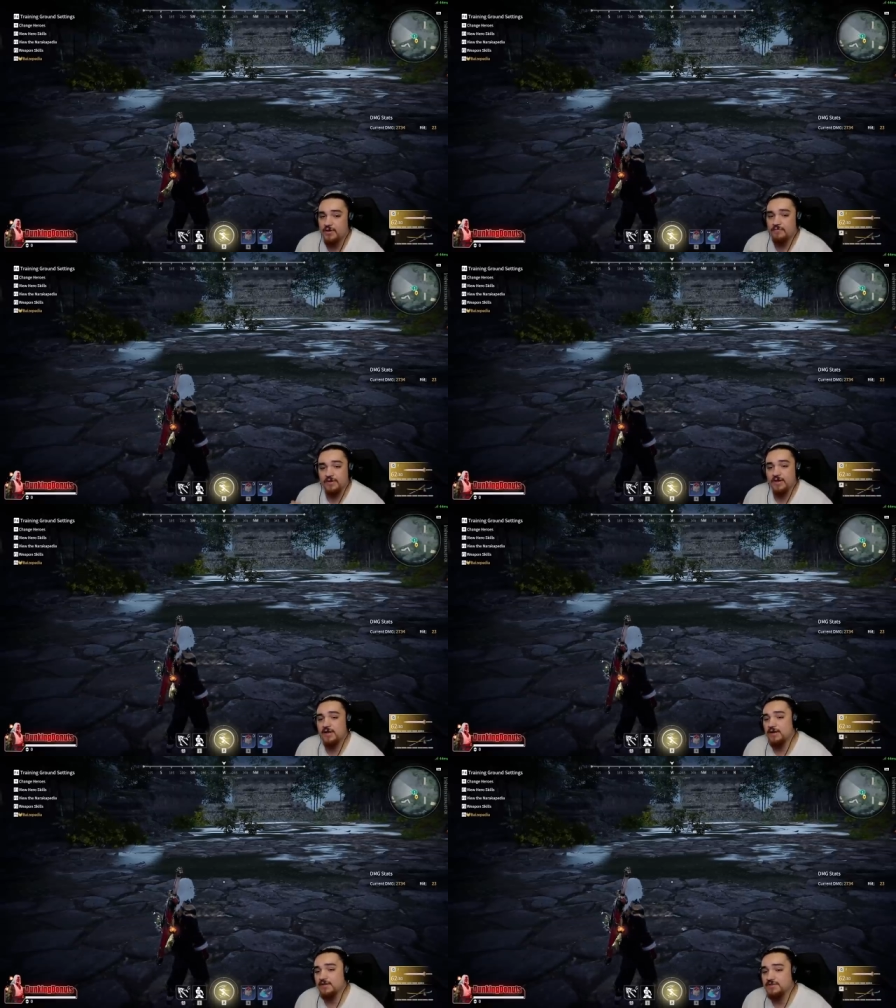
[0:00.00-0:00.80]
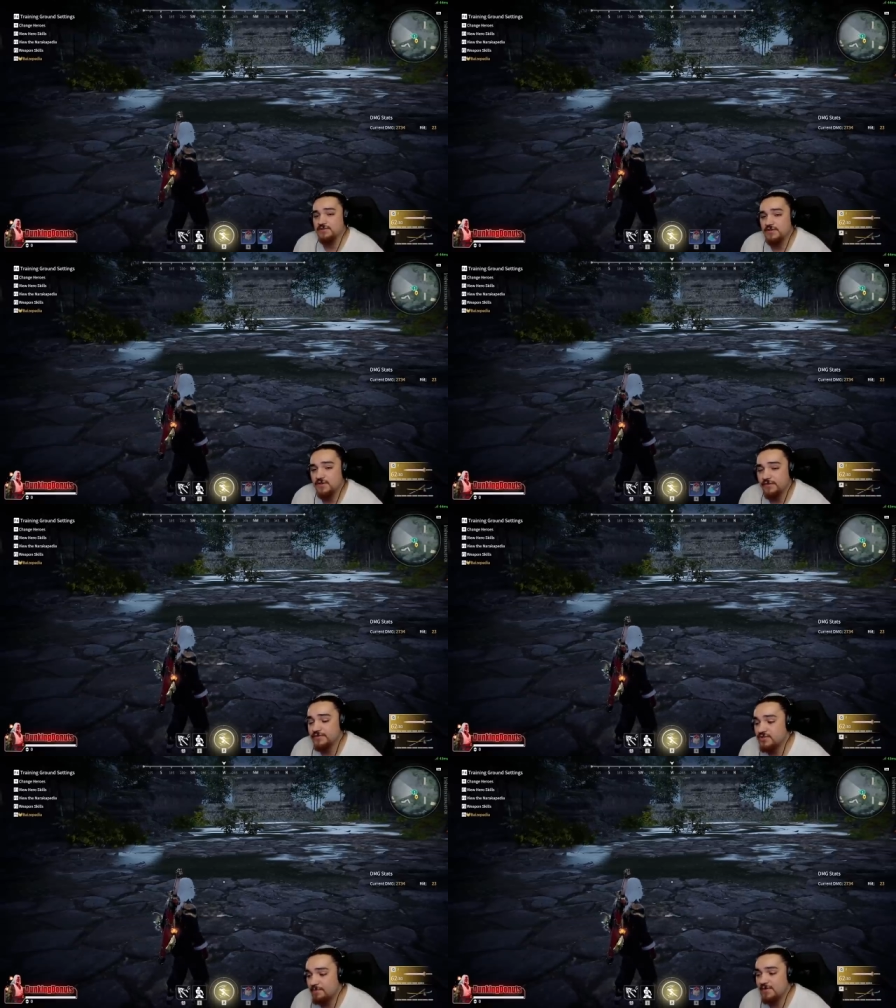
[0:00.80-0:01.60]
Regardless, you're
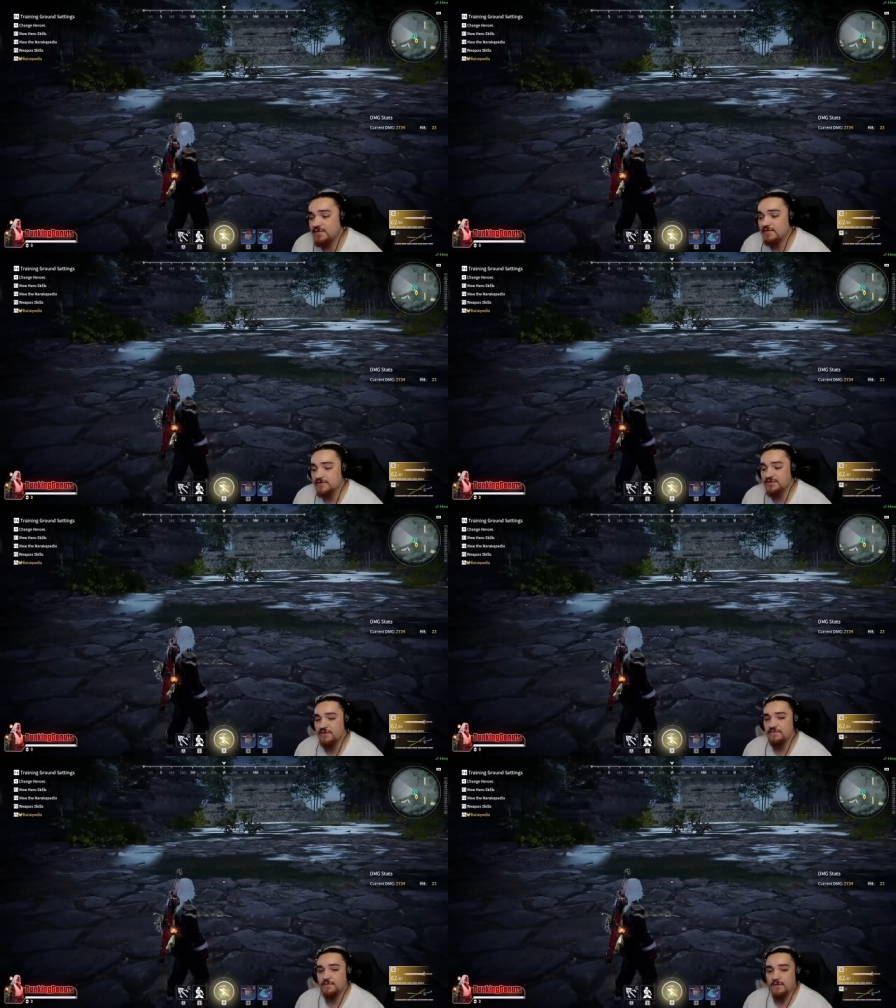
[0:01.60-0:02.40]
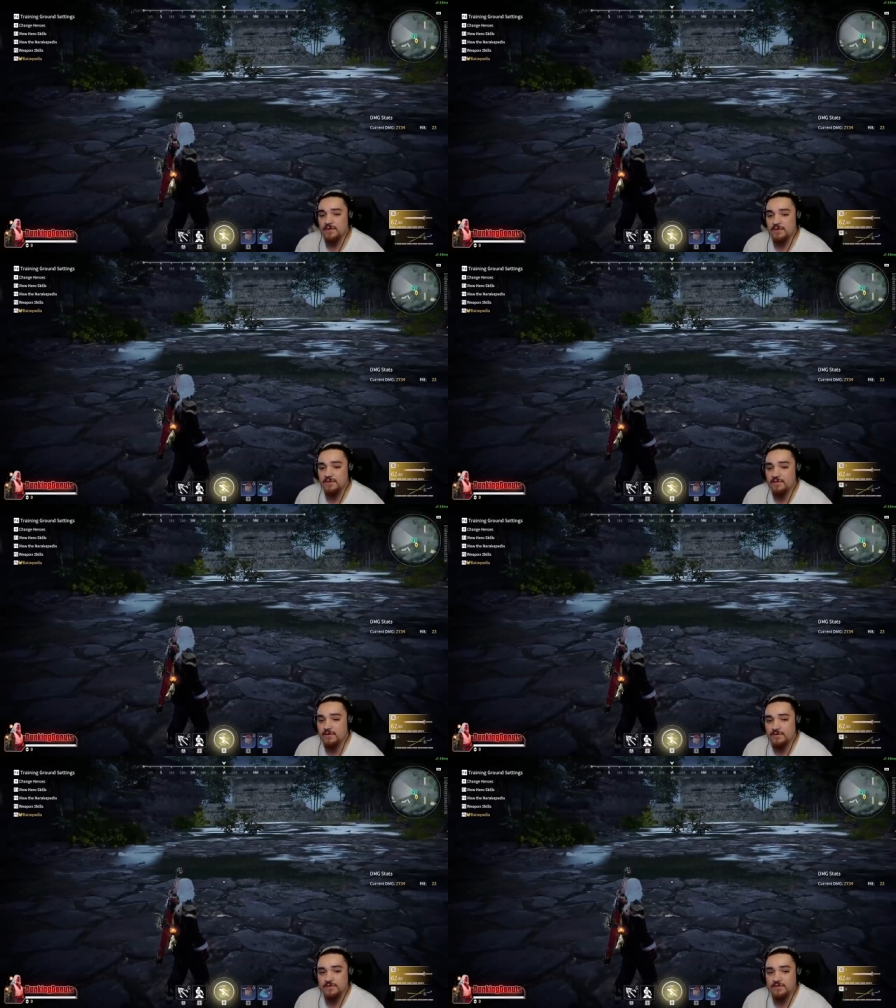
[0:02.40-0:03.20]
submitting yourself to a you're
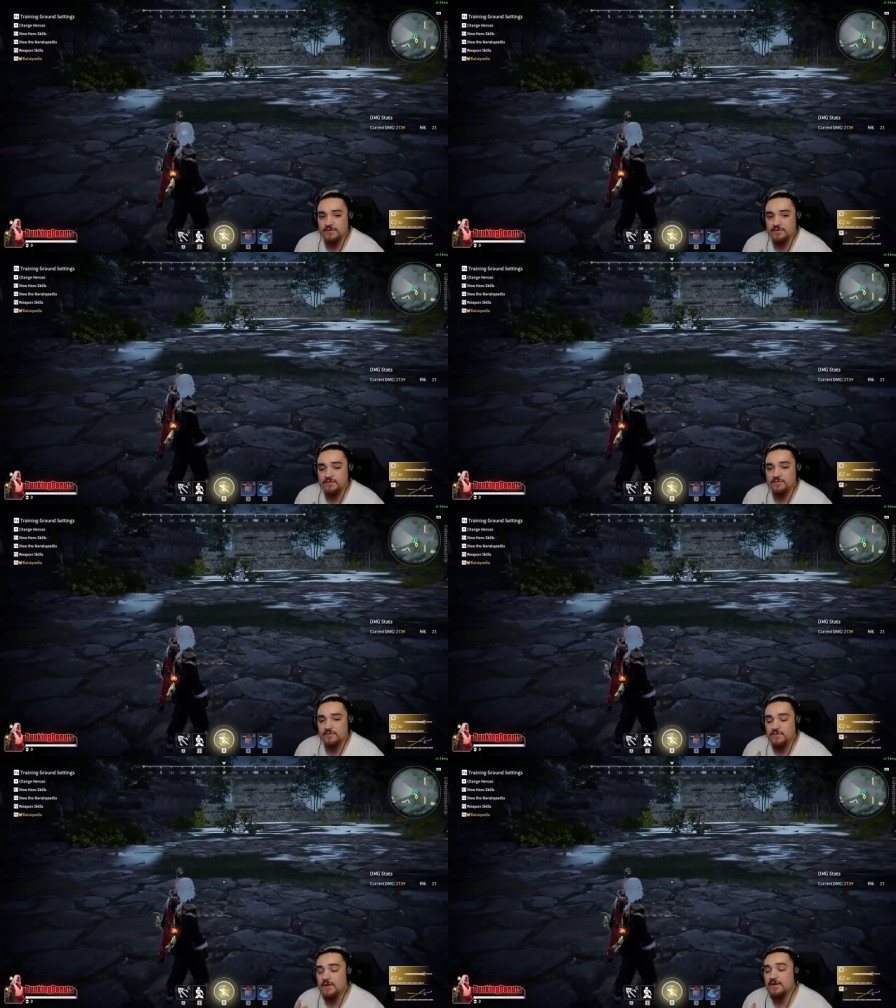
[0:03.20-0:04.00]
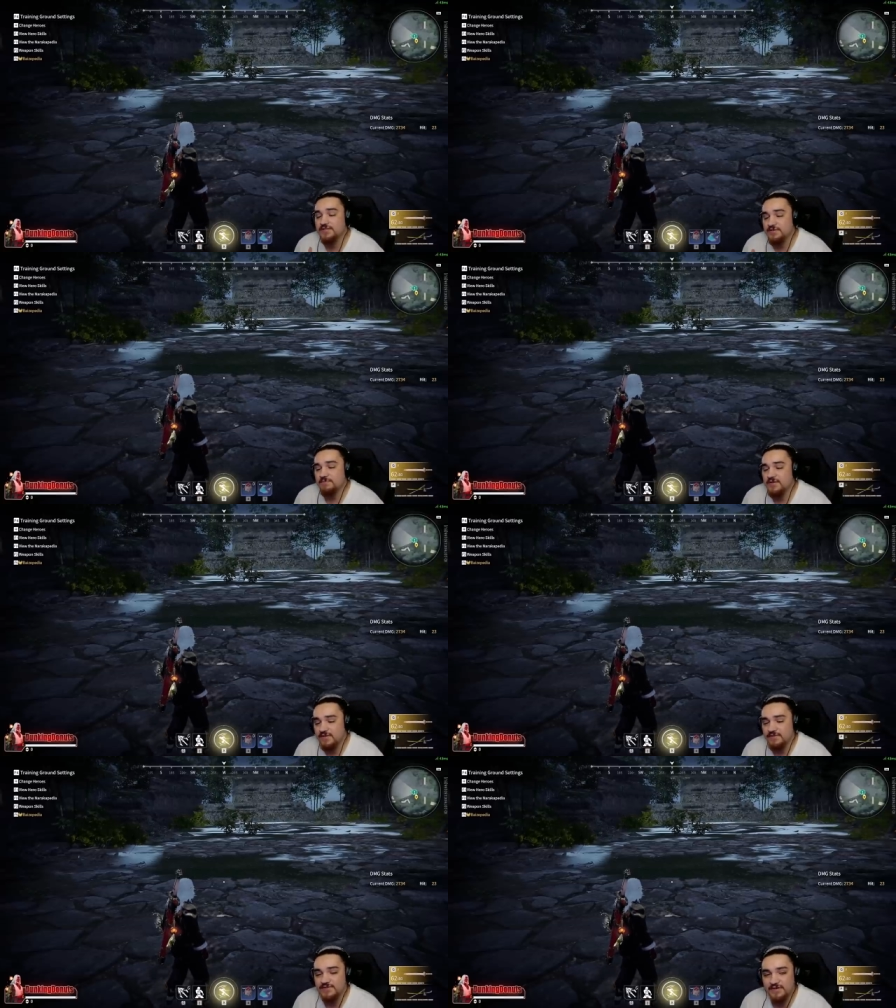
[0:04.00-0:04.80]
not you're, you aren't
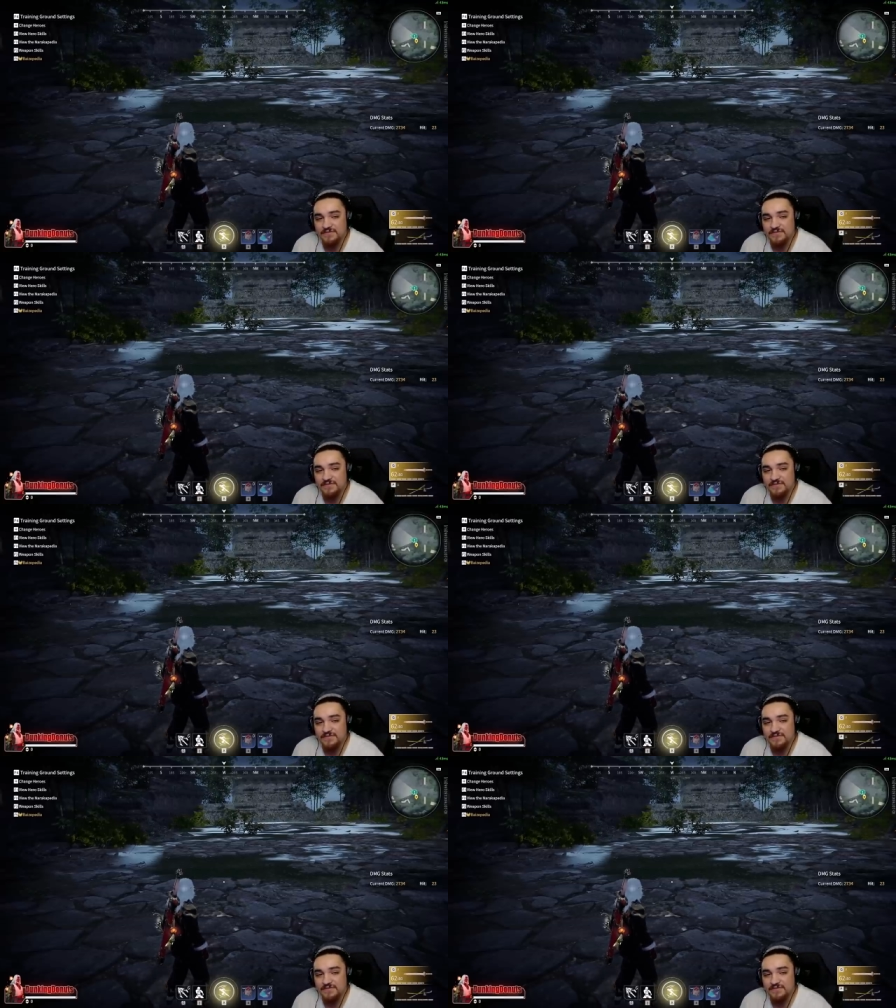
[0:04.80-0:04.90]
submitting yourself